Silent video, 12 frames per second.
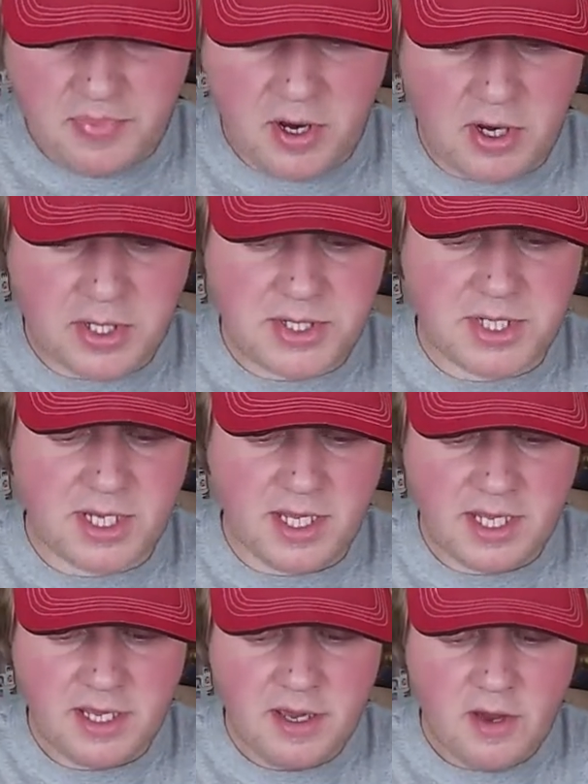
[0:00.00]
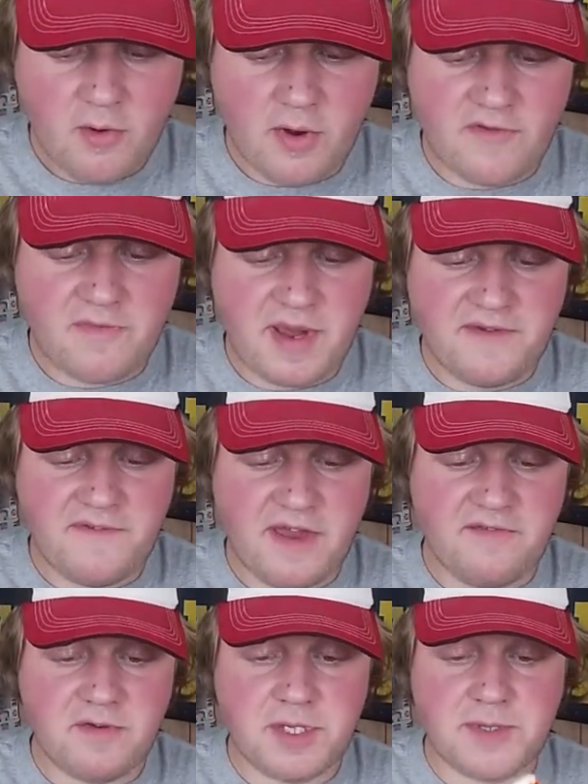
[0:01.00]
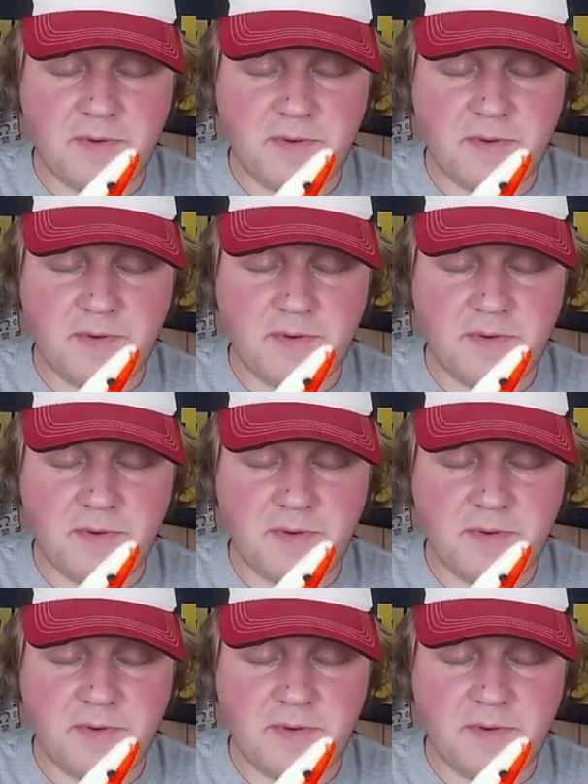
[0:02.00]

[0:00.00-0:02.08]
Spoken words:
Personally, one of my favorite